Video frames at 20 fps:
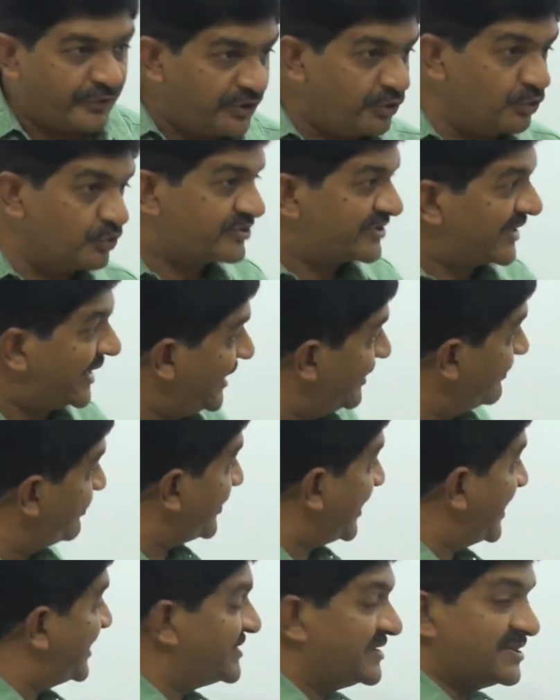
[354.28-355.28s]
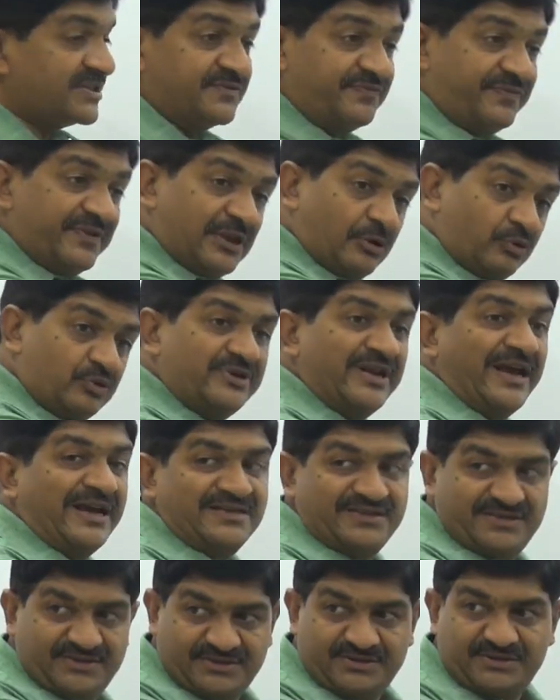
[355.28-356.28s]
for you selling price is without
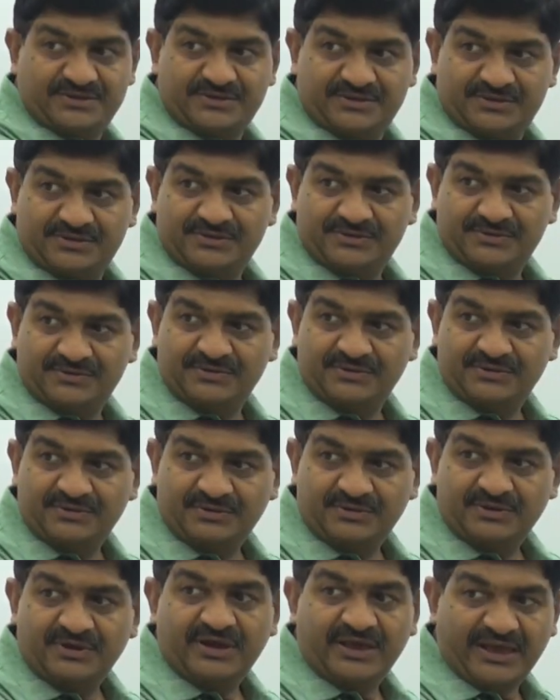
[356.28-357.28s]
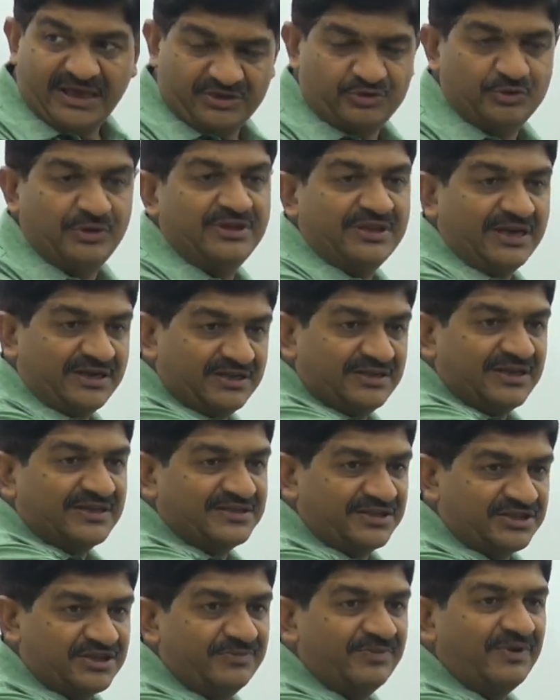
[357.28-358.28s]
taxes actually that is
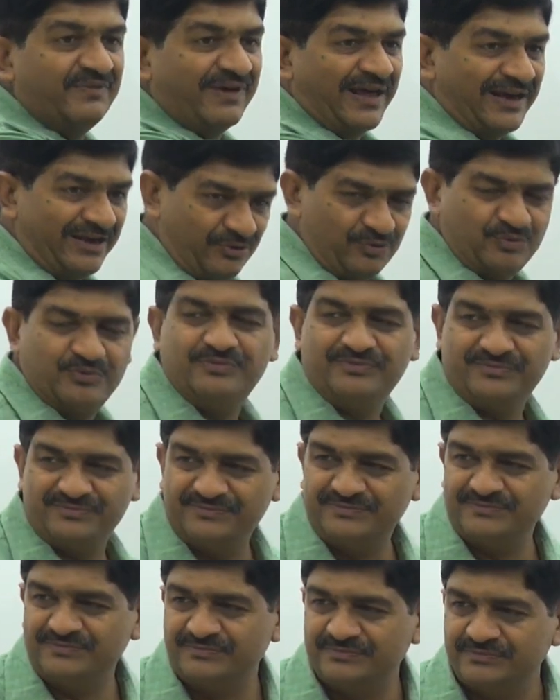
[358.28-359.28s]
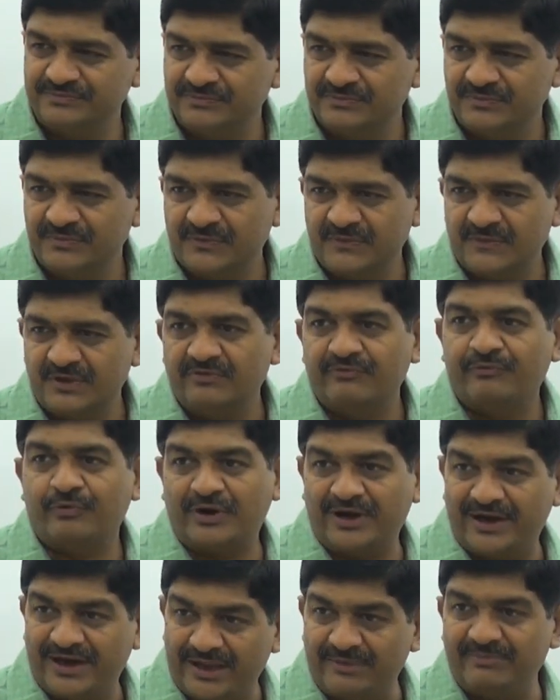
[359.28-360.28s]
assessable value
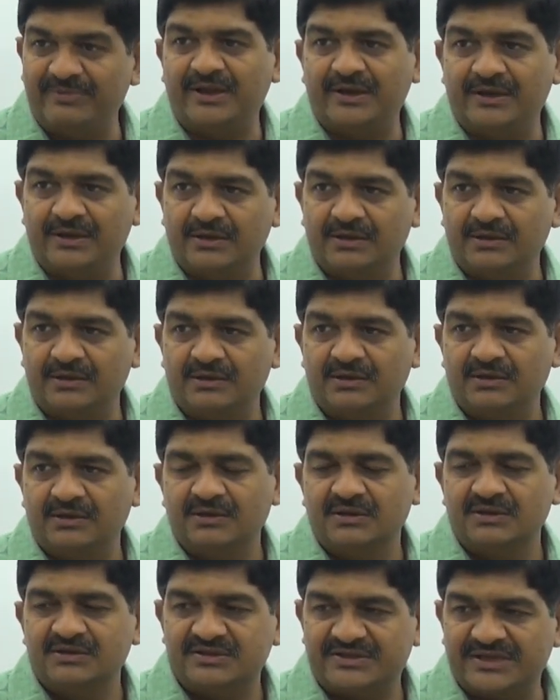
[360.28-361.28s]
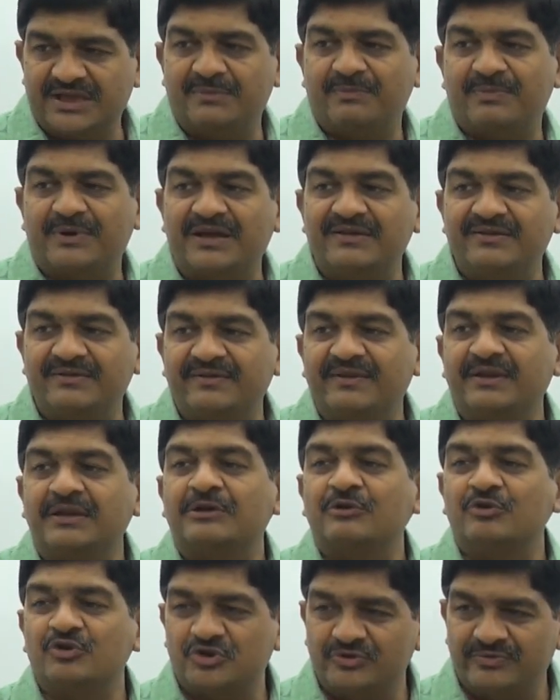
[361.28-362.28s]
for a layman sell price is
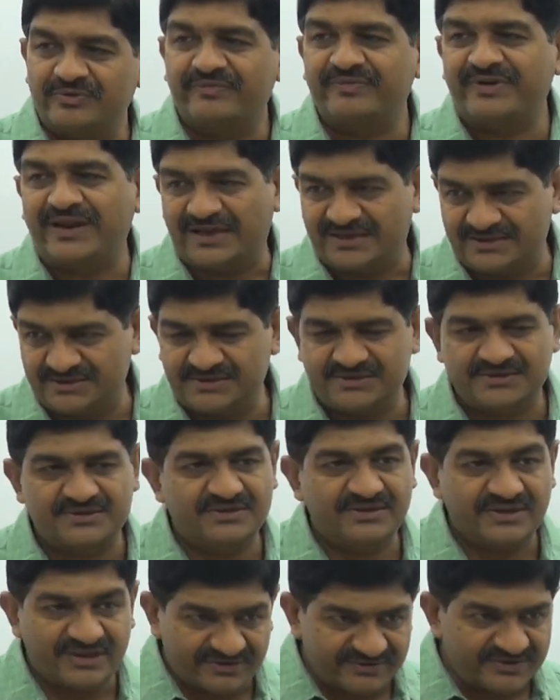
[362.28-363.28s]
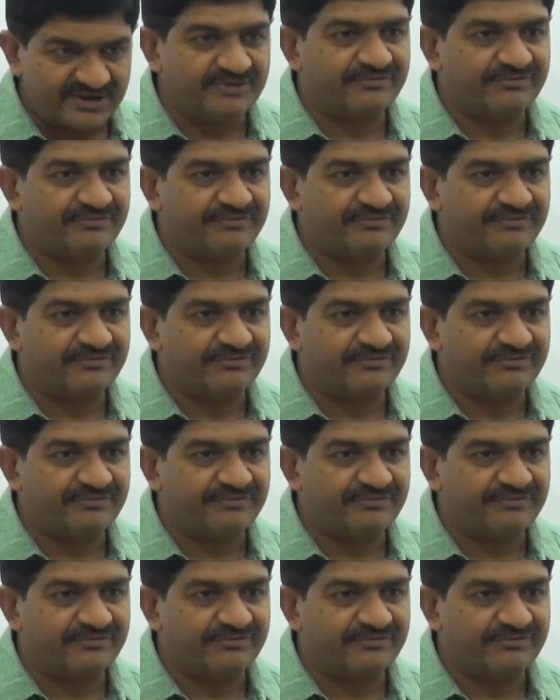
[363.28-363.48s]
inclusive of taxes there